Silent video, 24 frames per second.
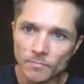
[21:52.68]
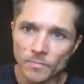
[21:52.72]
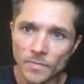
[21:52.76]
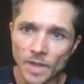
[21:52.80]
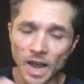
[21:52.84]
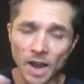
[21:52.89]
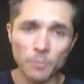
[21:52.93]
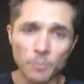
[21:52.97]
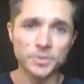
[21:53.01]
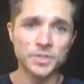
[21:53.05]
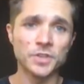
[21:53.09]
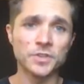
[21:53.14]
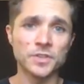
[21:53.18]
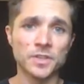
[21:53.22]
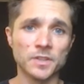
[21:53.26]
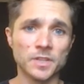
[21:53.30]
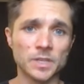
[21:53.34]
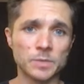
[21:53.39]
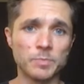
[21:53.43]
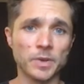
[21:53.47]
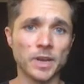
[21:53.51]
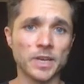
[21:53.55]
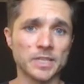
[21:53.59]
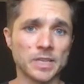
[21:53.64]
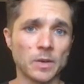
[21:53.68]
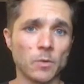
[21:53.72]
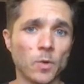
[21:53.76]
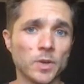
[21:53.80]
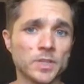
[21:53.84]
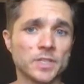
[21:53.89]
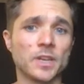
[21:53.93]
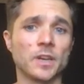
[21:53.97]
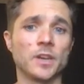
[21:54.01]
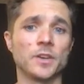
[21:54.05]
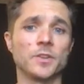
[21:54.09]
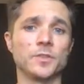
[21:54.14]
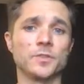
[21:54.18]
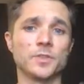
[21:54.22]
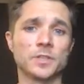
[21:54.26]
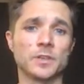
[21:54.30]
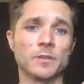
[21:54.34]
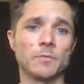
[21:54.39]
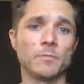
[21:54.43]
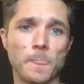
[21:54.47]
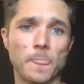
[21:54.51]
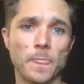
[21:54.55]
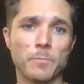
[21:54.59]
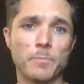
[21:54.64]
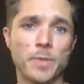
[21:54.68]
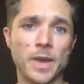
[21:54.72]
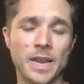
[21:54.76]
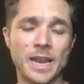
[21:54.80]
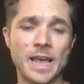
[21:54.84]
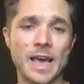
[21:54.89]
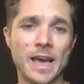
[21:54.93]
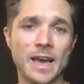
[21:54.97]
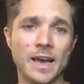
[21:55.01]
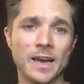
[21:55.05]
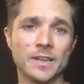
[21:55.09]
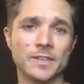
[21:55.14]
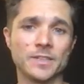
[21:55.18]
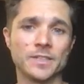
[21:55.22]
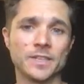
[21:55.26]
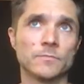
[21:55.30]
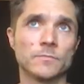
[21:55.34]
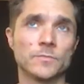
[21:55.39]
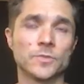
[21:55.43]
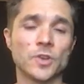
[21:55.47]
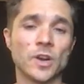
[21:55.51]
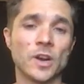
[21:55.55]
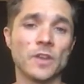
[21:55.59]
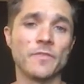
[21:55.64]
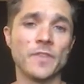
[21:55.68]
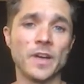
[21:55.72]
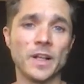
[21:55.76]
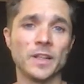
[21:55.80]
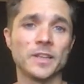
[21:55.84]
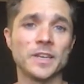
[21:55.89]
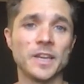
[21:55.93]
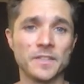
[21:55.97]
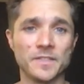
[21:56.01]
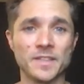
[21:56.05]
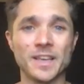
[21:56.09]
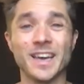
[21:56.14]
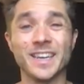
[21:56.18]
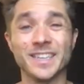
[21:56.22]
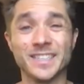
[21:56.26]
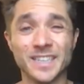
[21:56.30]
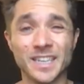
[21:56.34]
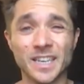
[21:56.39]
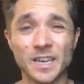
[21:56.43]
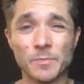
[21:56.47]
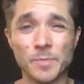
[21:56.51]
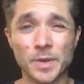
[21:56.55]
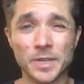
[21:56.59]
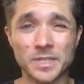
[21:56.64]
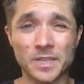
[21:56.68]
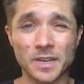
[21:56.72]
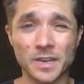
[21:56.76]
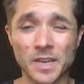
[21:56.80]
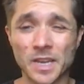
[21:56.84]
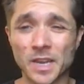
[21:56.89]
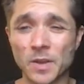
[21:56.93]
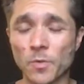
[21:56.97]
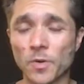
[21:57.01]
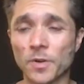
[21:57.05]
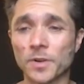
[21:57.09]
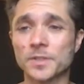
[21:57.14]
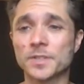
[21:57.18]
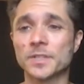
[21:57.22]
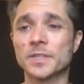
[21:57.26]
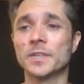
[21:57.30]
I was using this because I was going to do some paid ads and try to validate the idea based on keywords.